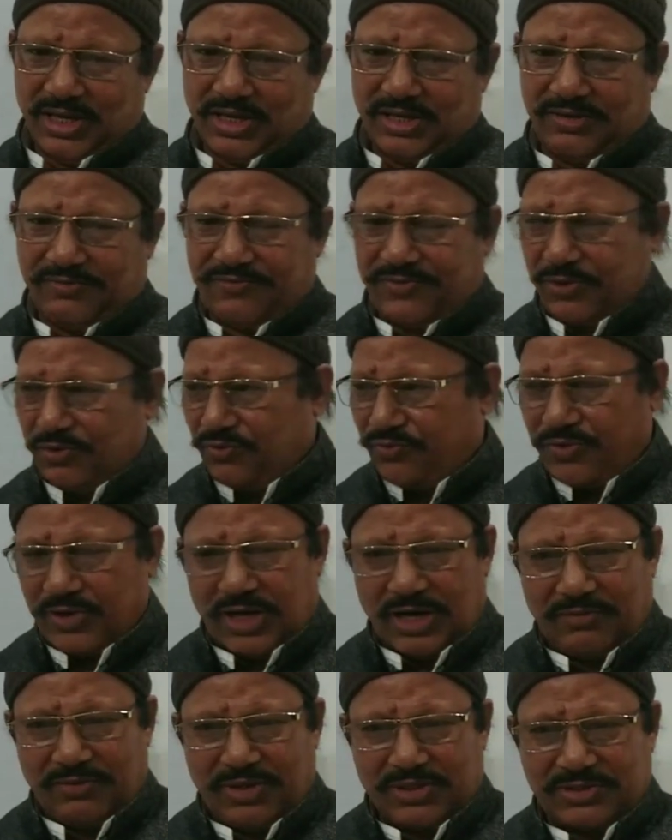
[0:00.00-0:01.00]
A few
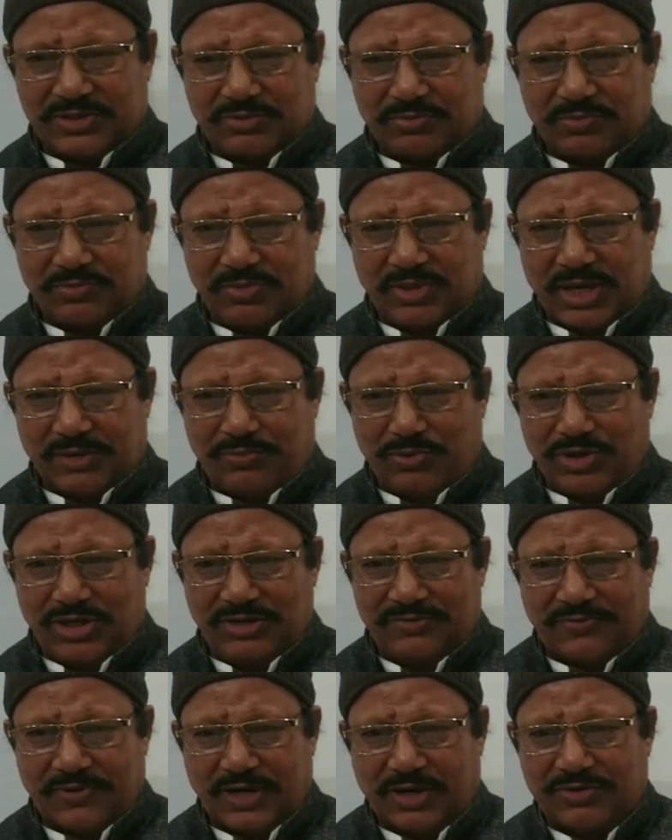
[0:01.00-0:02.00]
flowers,
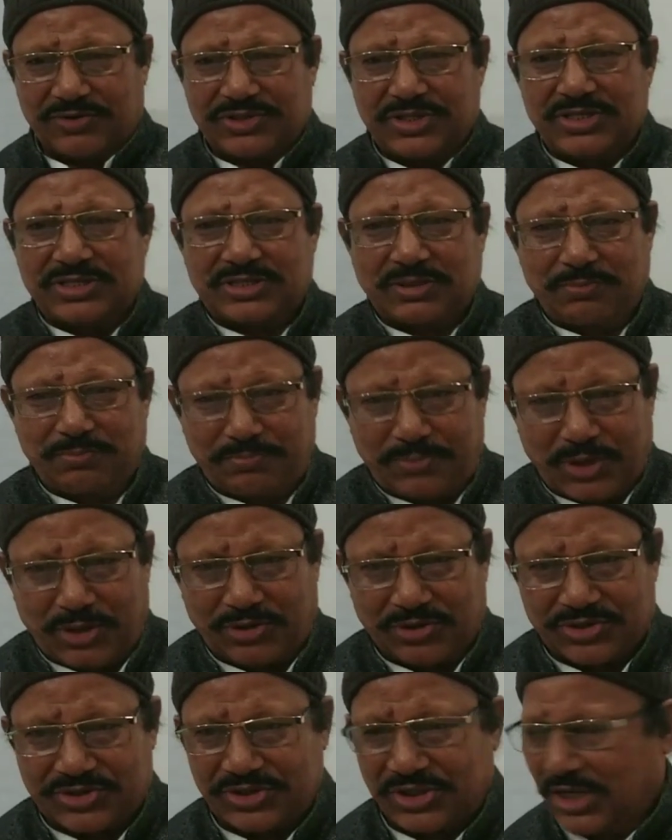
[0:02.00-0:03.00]
daffodil flowers in some
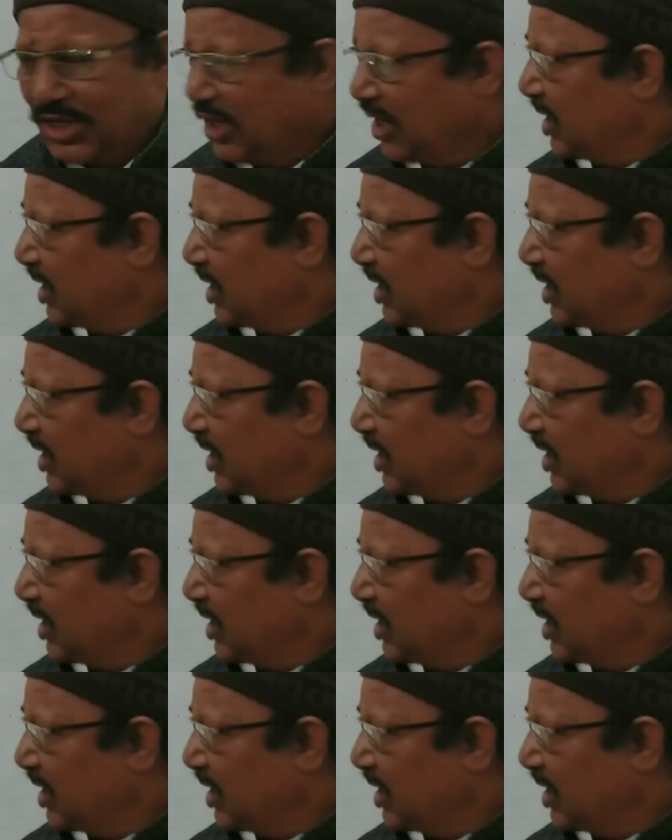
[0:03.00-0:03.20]
pots.